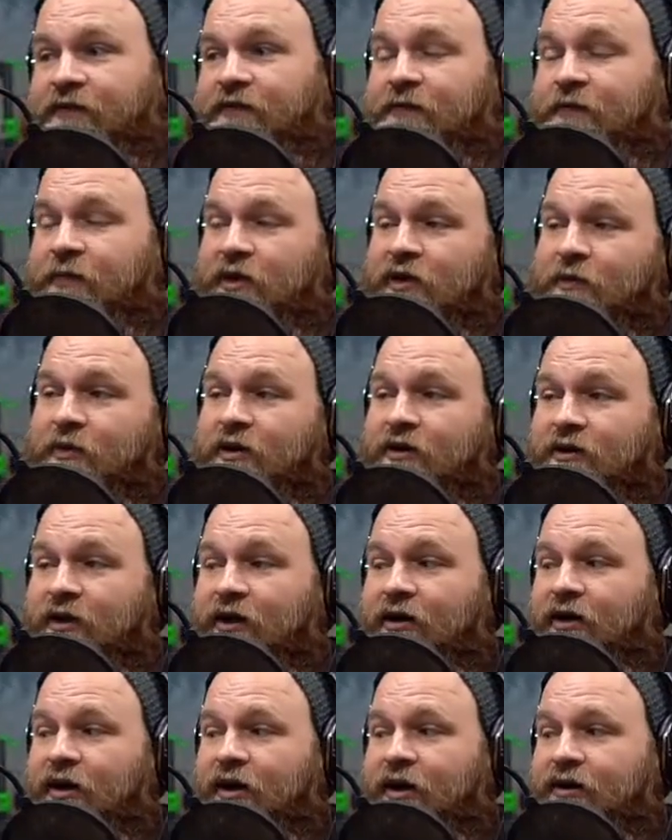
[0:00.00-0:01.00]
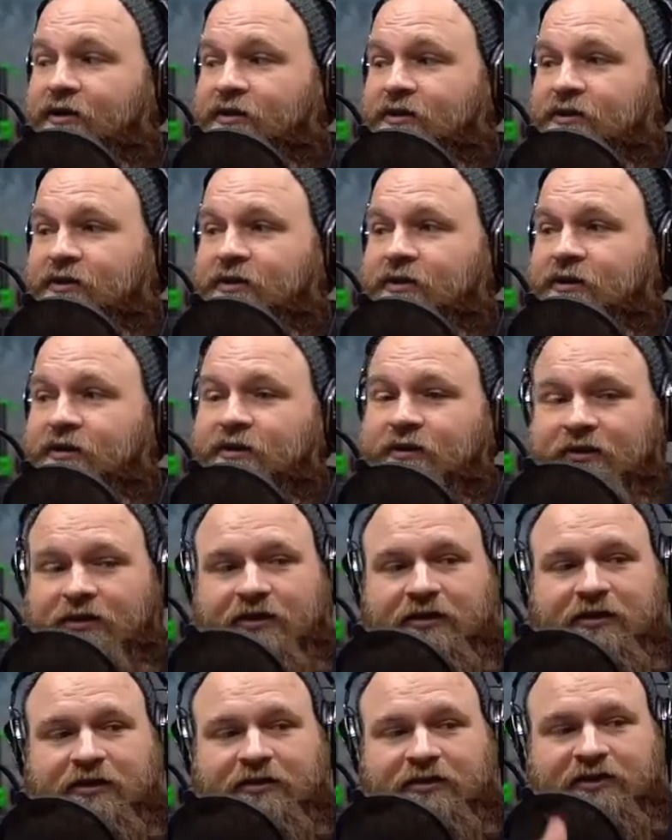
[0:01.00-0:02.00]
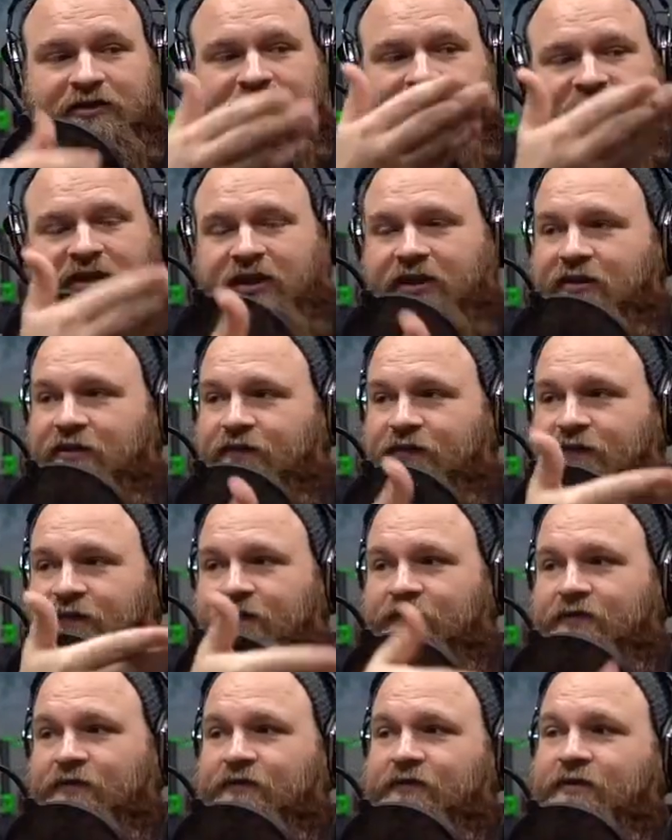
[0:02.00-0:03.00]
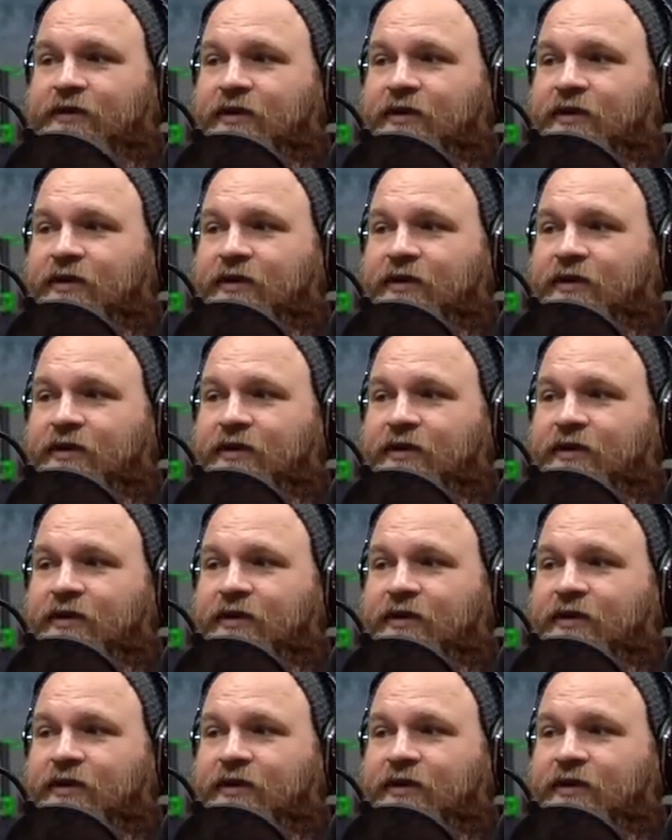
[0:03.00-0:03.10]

millimeter layer heights to see if